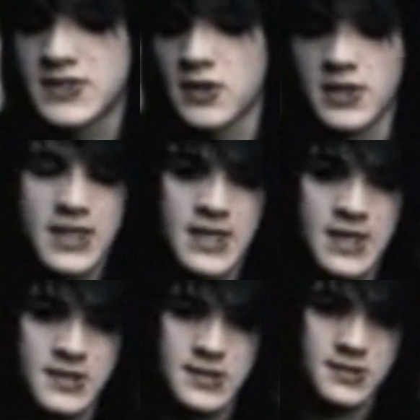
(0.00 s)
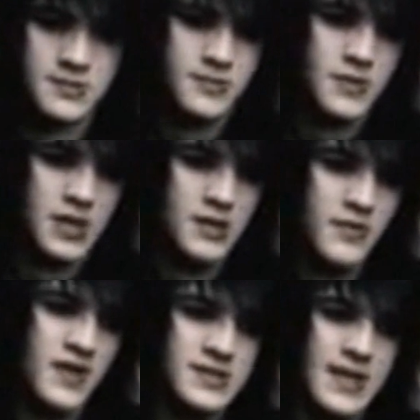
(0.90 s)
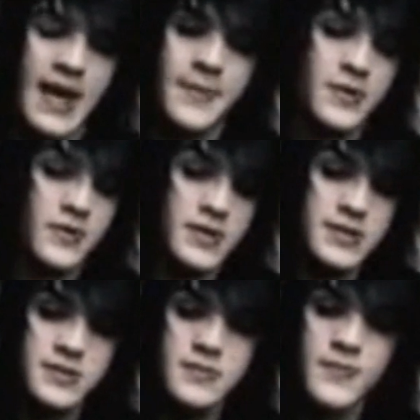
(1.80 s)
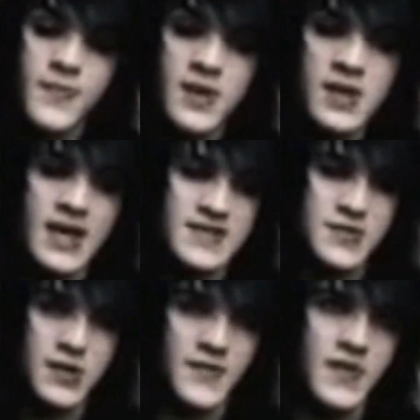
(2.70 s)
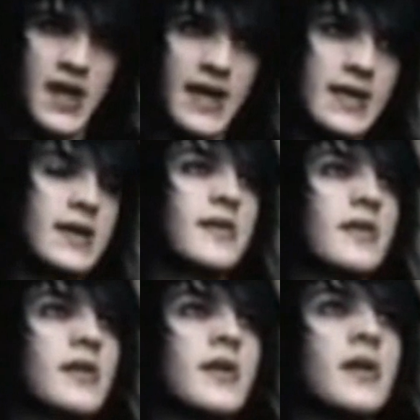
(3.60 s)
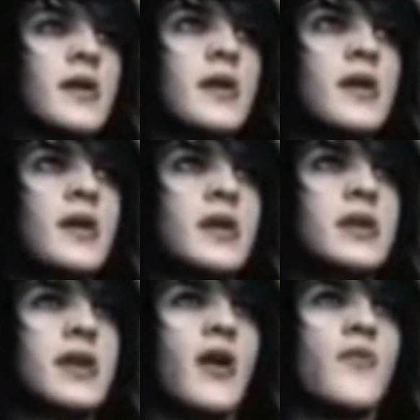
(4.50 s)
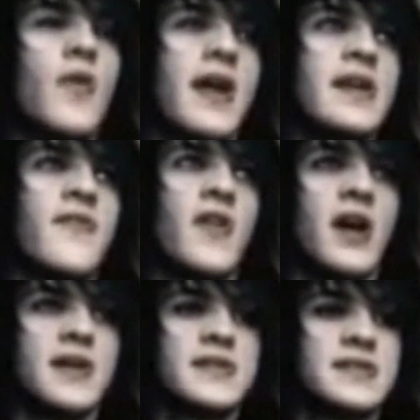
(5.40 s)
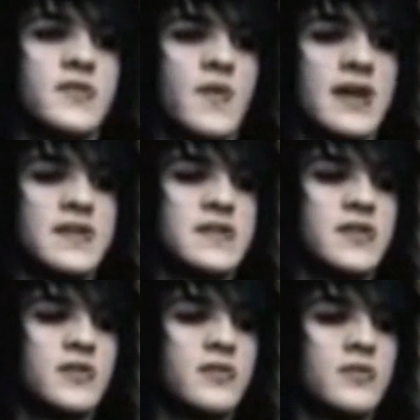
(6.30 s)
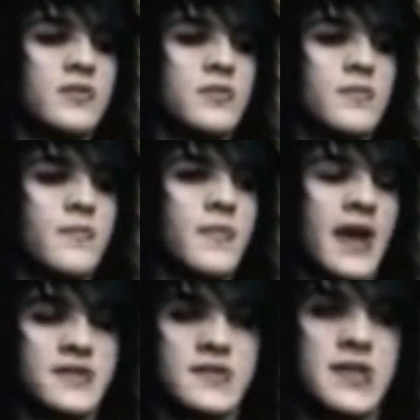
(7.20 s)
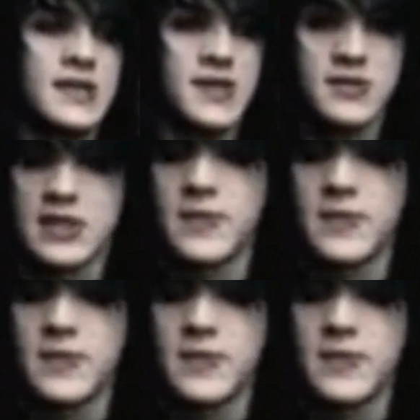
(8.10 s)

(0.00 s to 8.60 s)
certain things and, you know, things that happen to us. It's sort of like, you know, writing for us is a way to exercise our